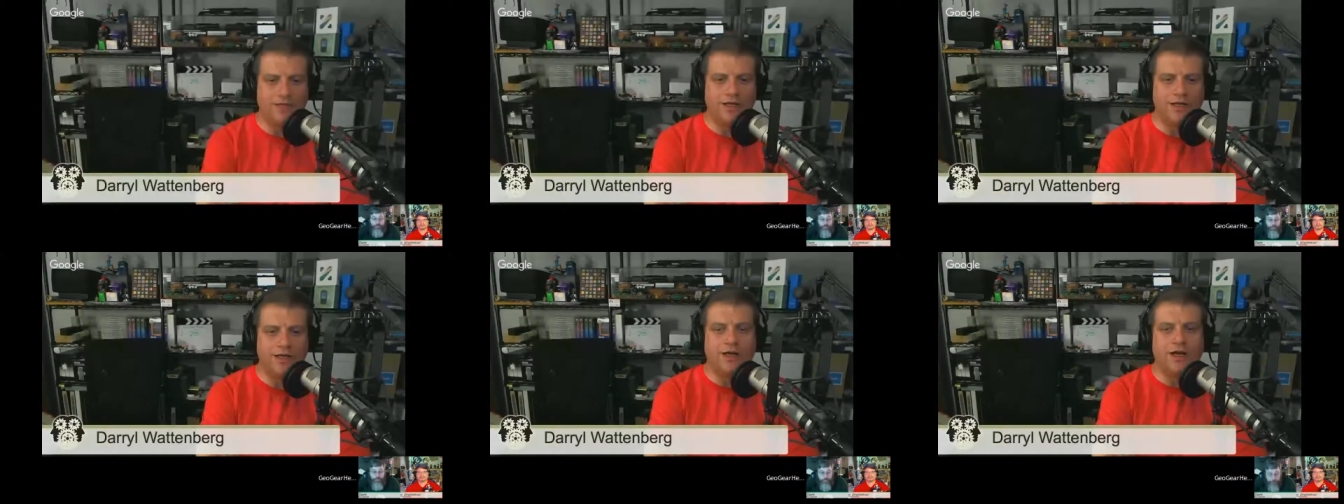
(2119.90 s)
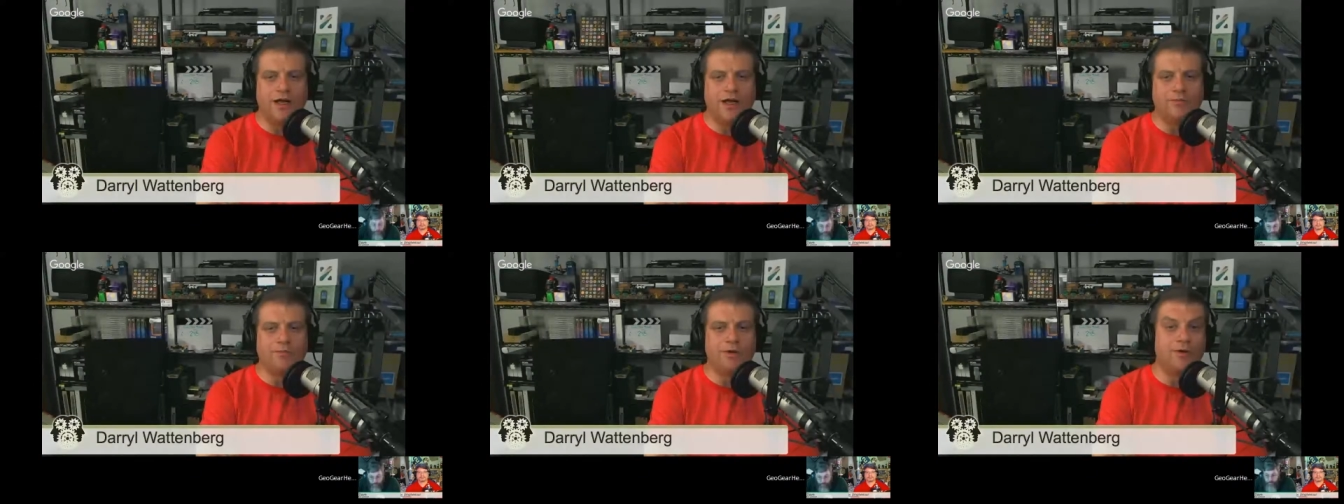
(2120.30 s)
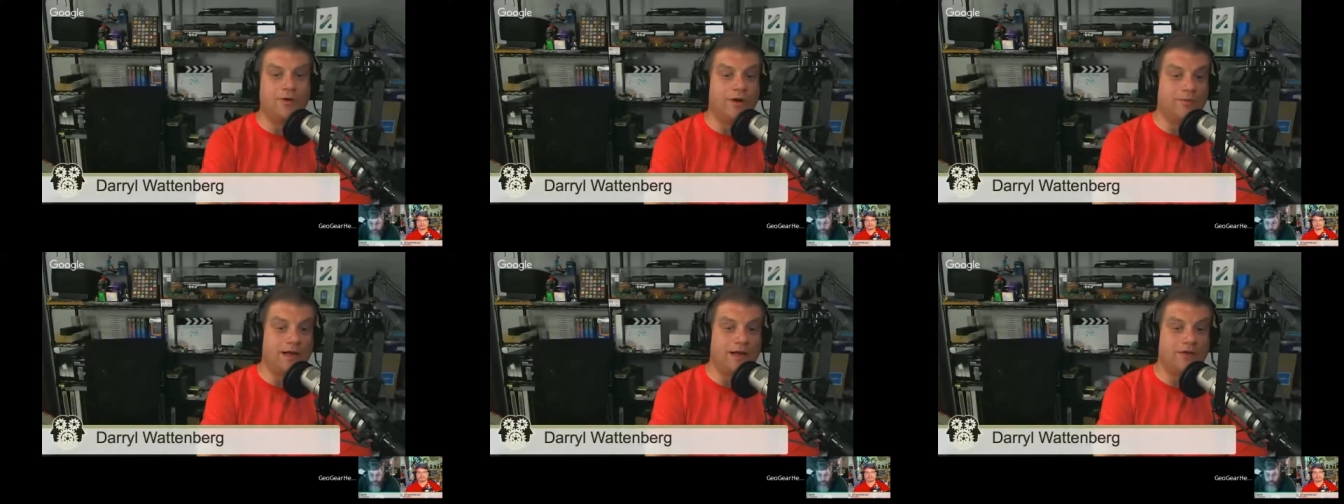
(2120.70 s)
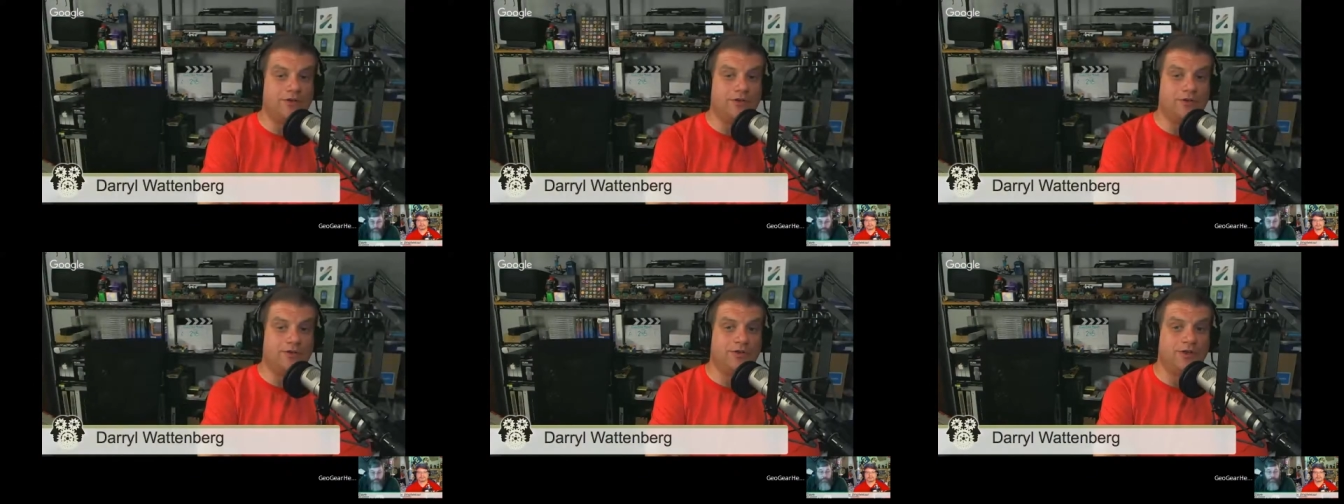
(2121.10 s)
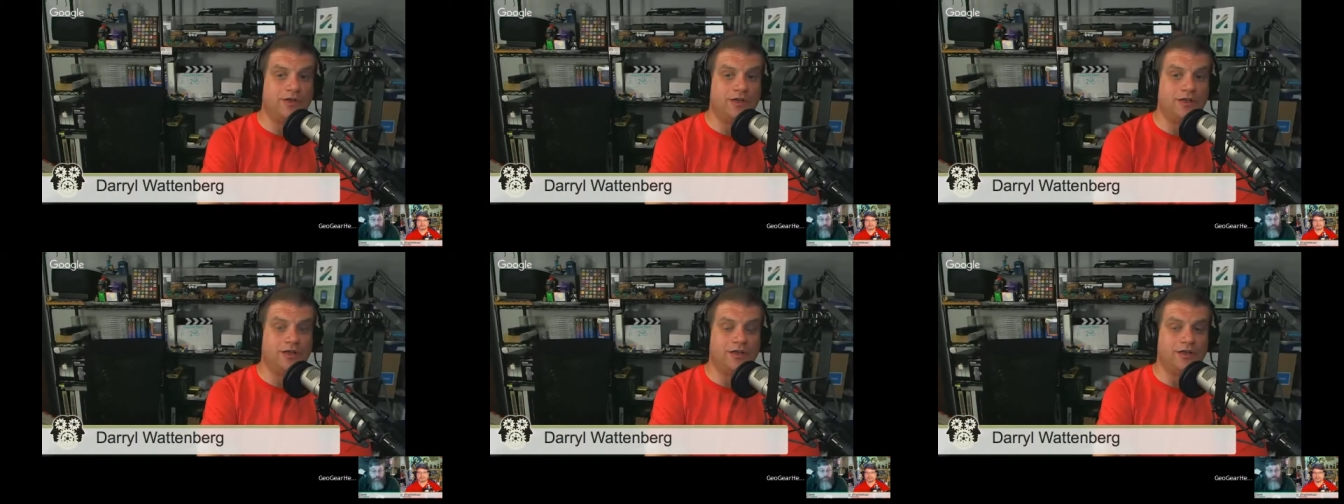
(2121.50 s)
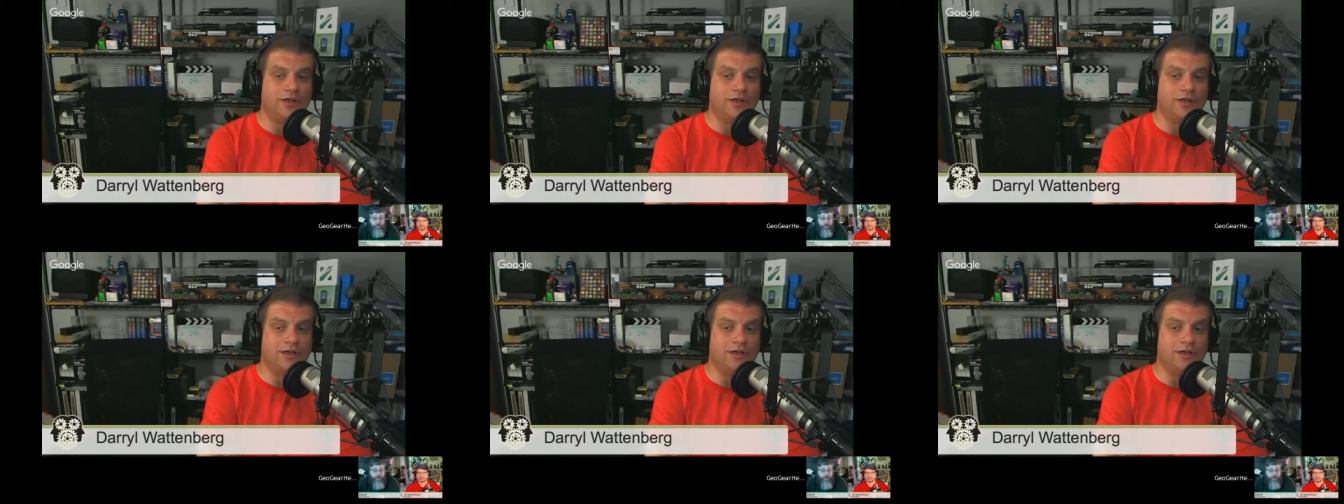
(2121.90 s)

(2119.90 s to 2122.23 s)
But going back to the